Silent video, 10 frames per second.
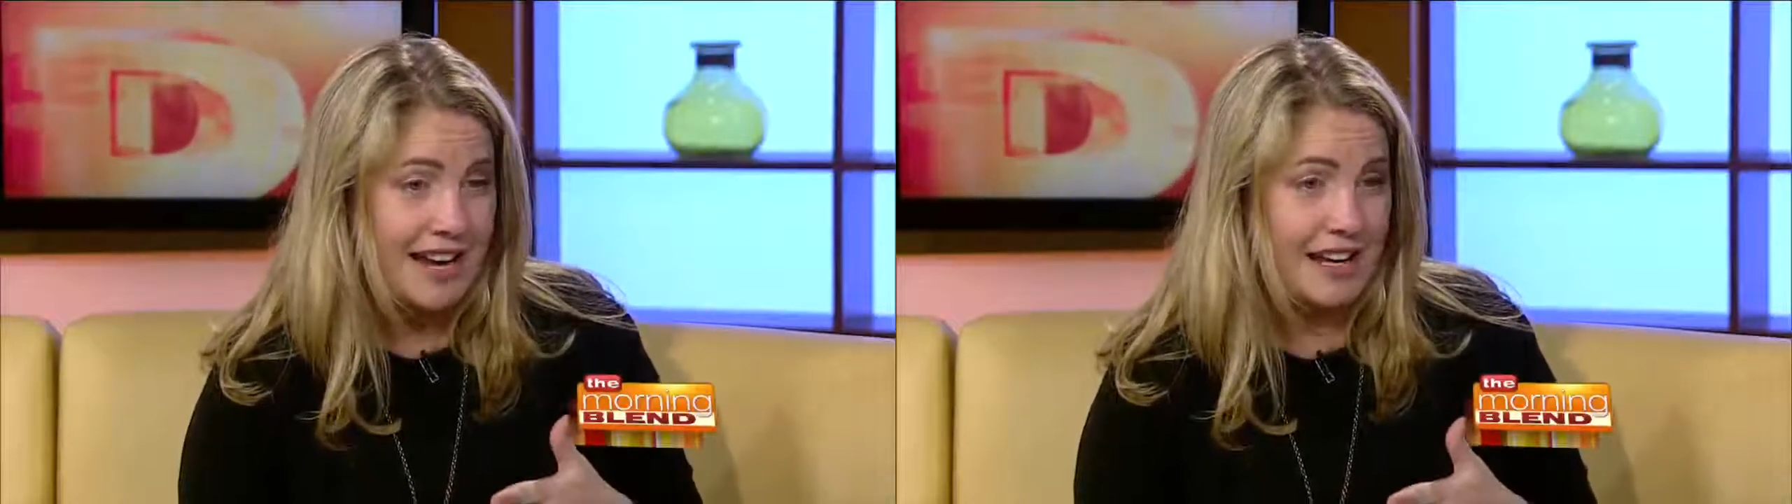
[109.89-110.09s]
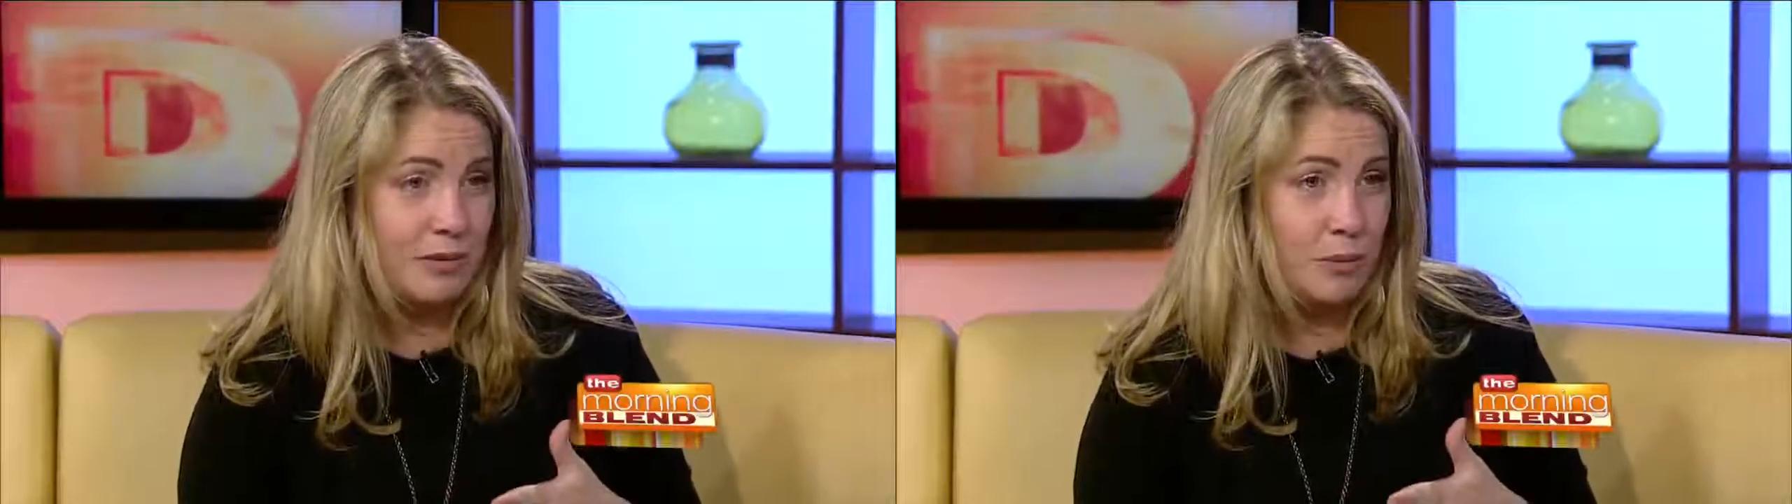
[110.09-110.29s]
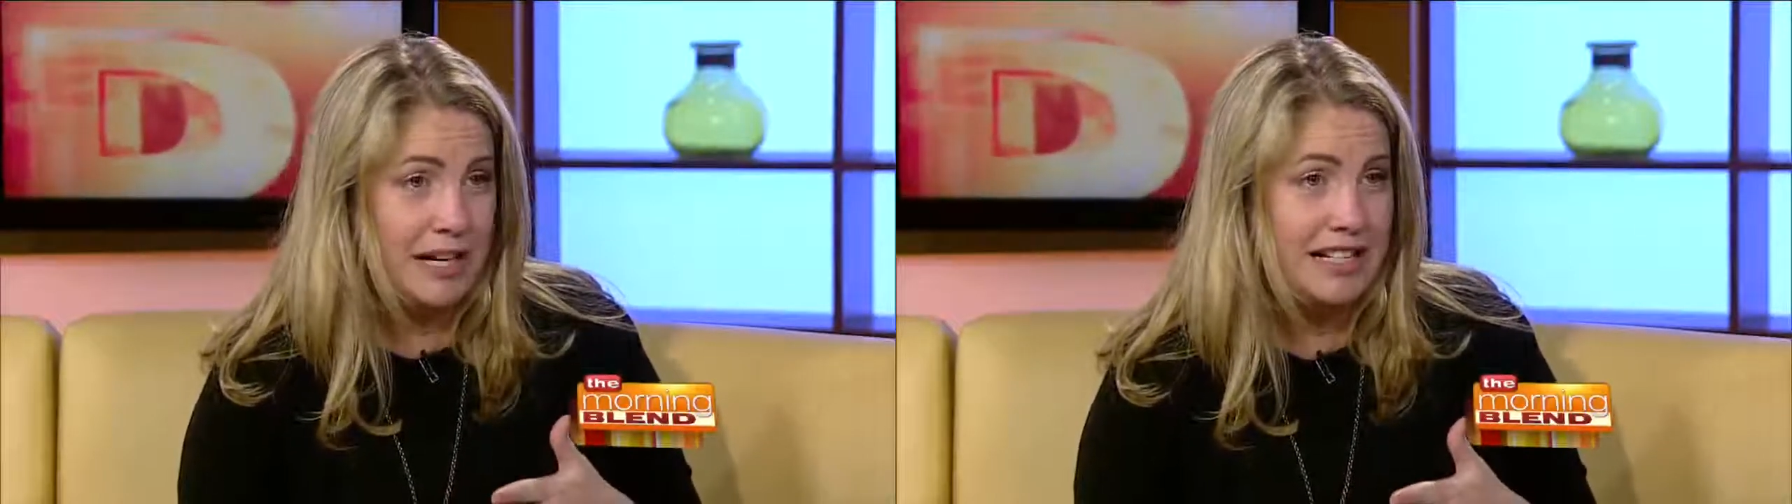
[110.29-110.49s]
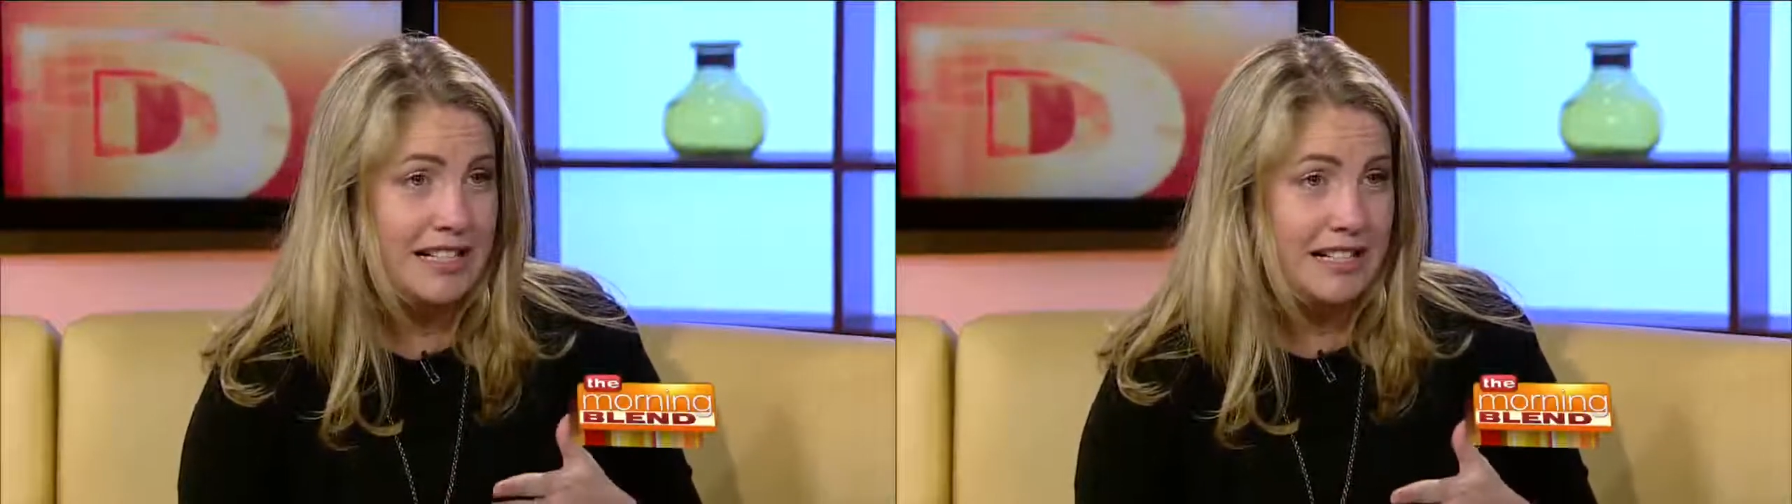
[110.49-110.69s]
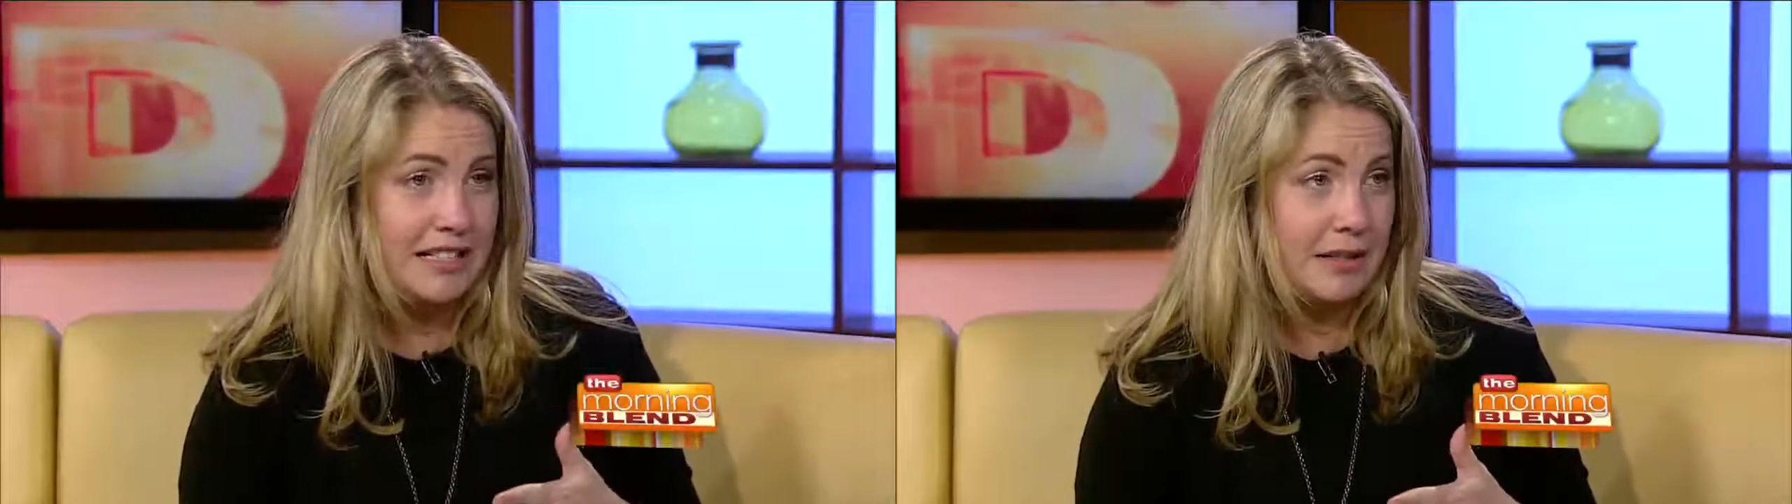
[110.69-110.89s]
And we
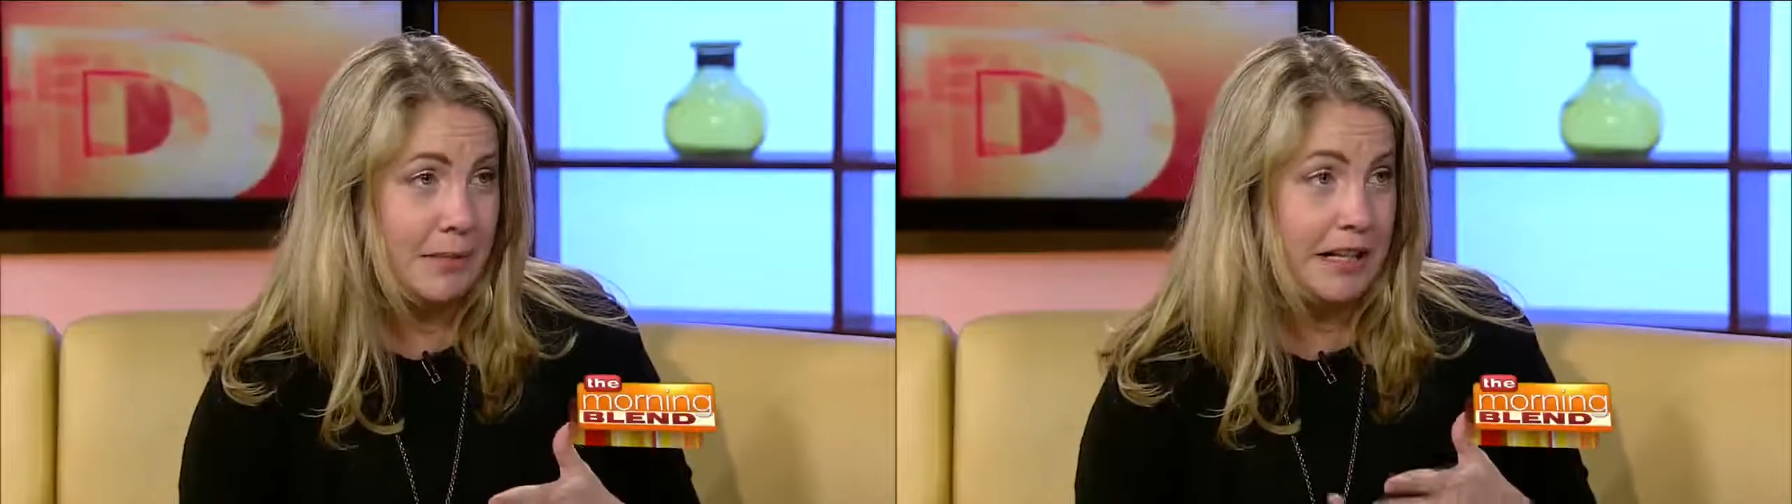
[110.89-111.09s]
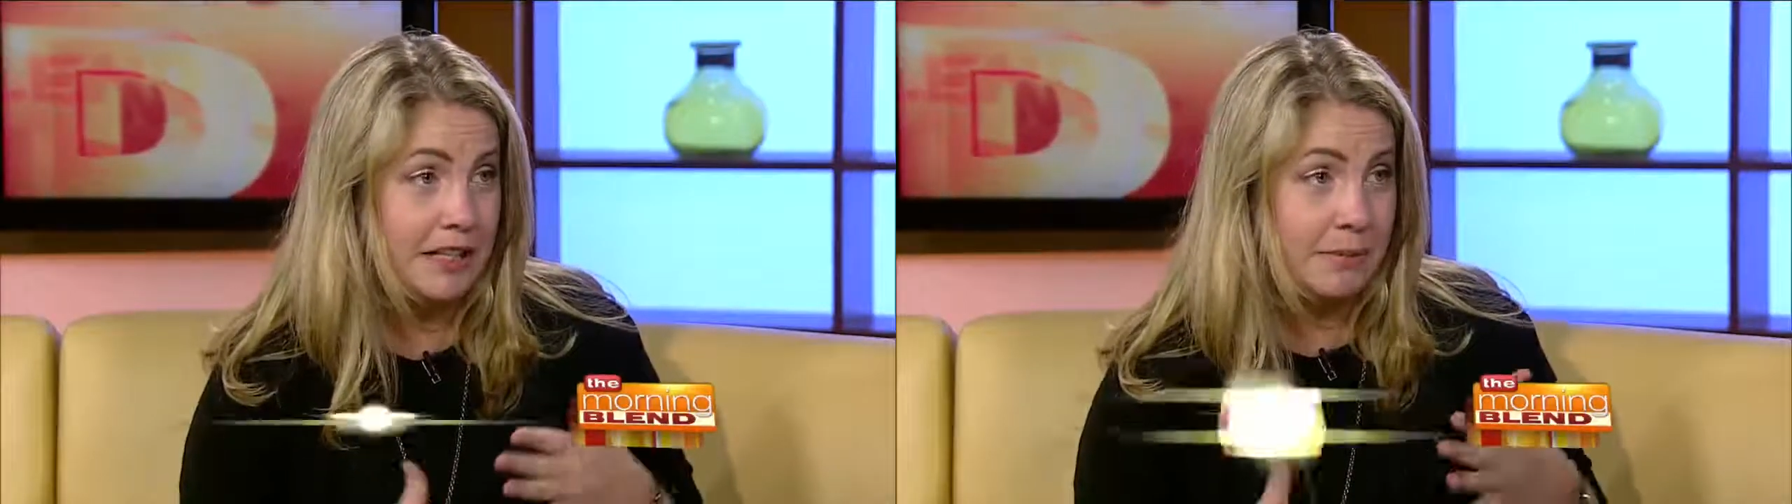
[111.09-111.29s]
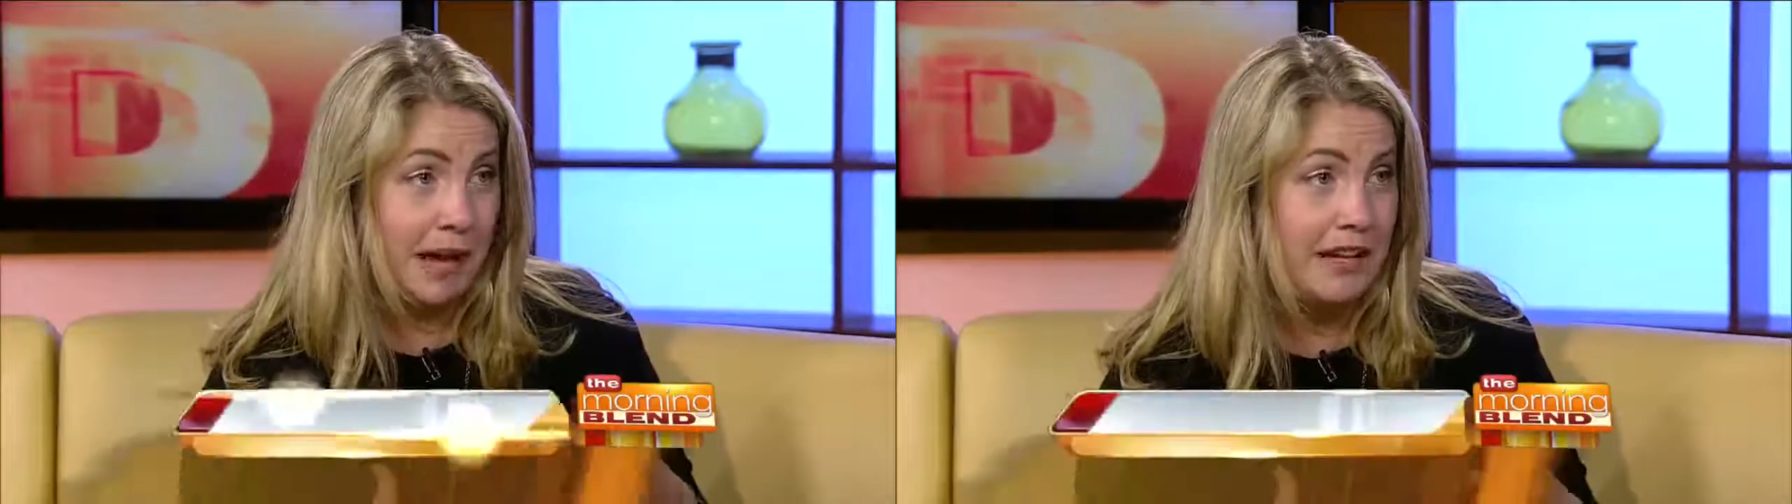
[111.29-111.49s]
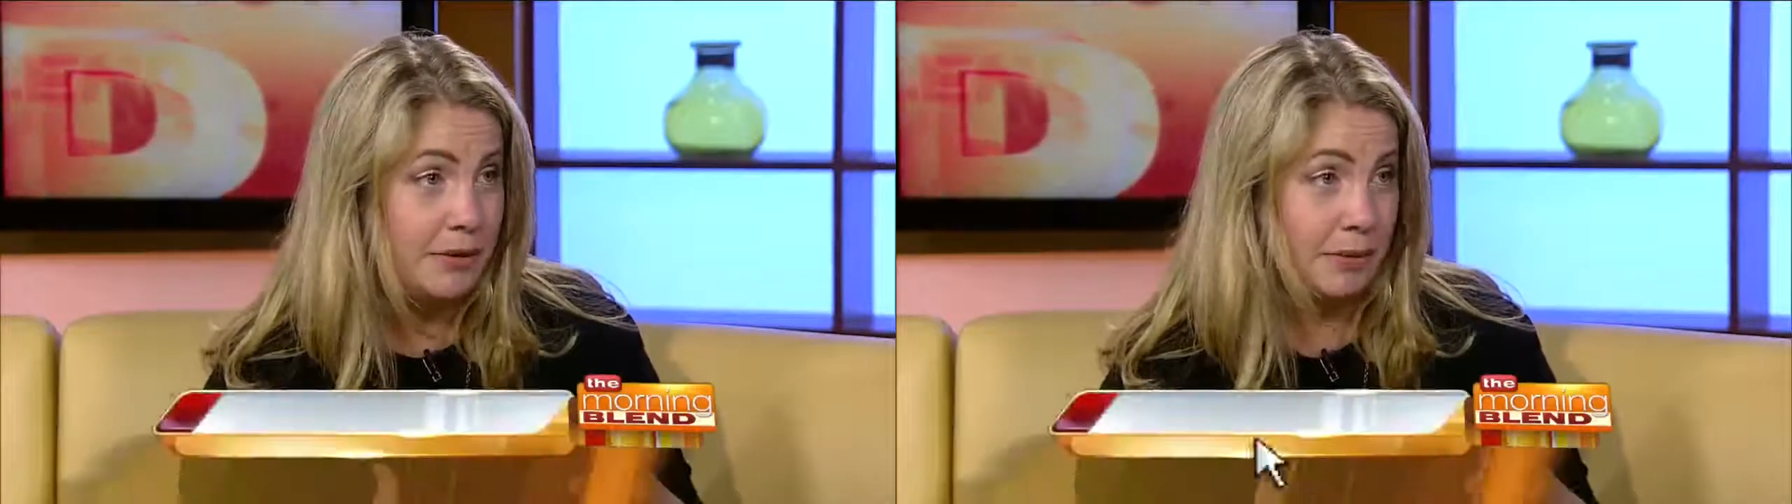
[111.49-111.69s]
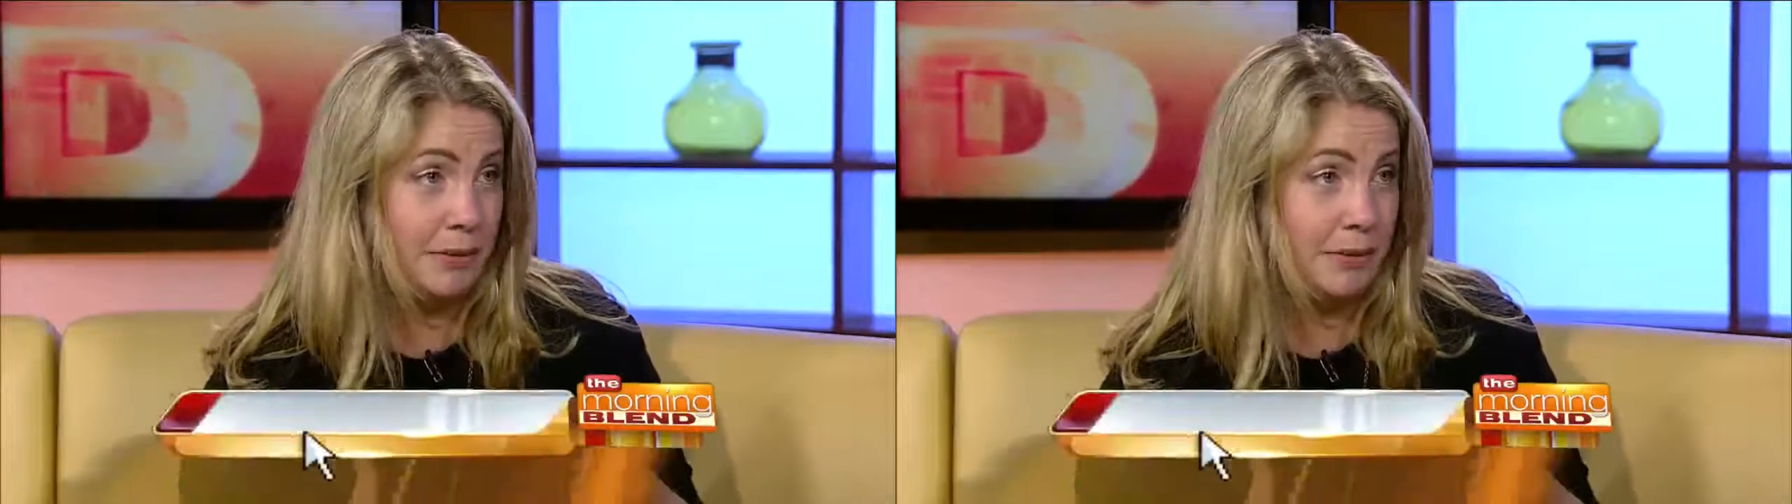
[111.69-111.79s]
needed to make a splash